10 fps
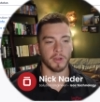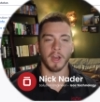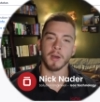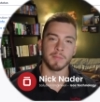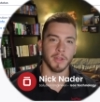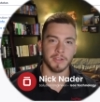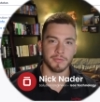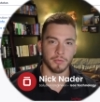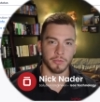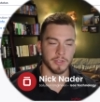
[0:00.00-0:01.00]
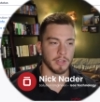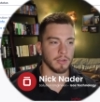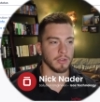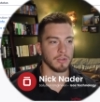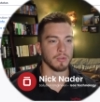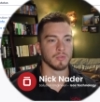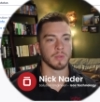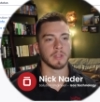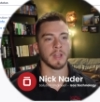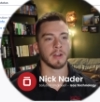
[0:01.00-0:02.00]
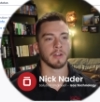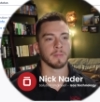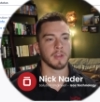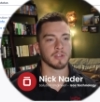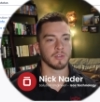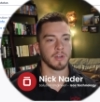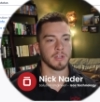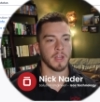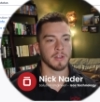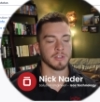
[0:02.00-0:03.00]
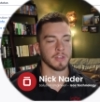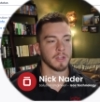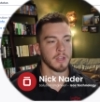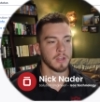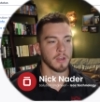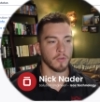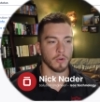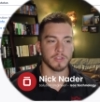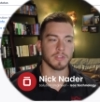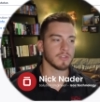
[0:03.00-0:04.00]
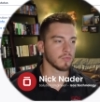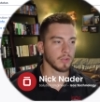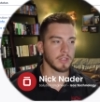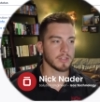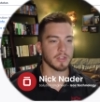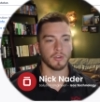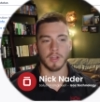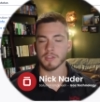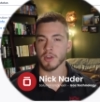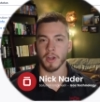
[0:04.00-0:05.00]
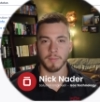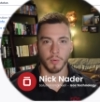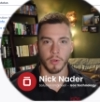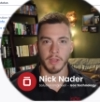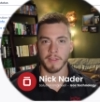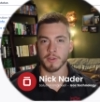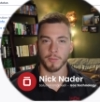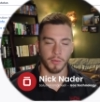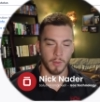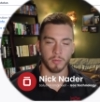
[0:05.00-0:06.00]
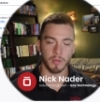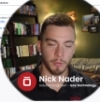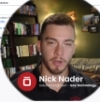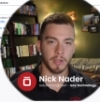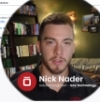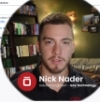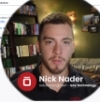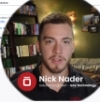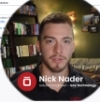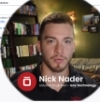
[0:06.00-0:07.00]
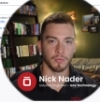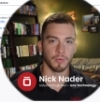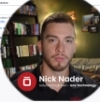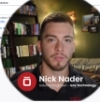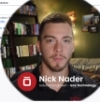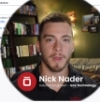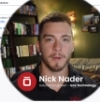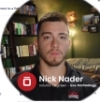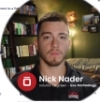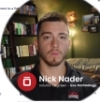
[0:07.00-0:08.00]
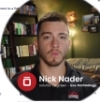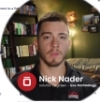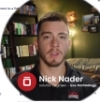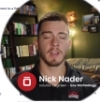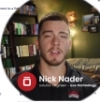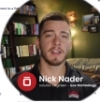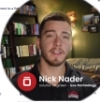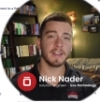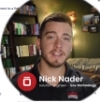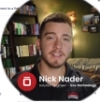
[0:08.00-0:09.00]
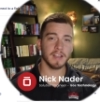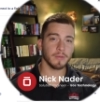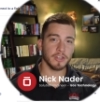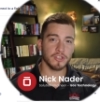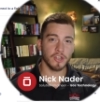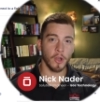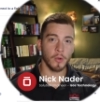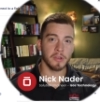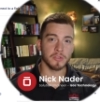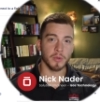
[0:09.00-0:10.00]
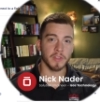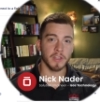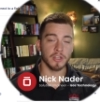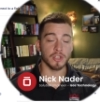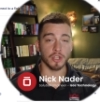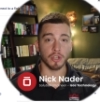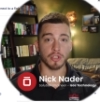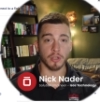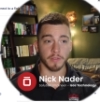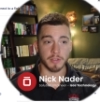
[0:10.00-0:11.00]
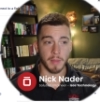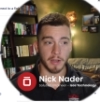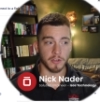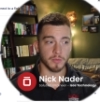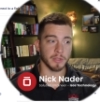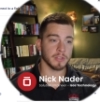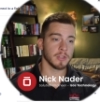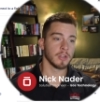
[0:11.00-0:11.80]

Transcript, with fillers: complex rules that you can use within that automation engine. Of course, this is really just a great starting point, and then you'll probably want to customize your rule from there. Now, the next thing I want to show is within Jira Service Management.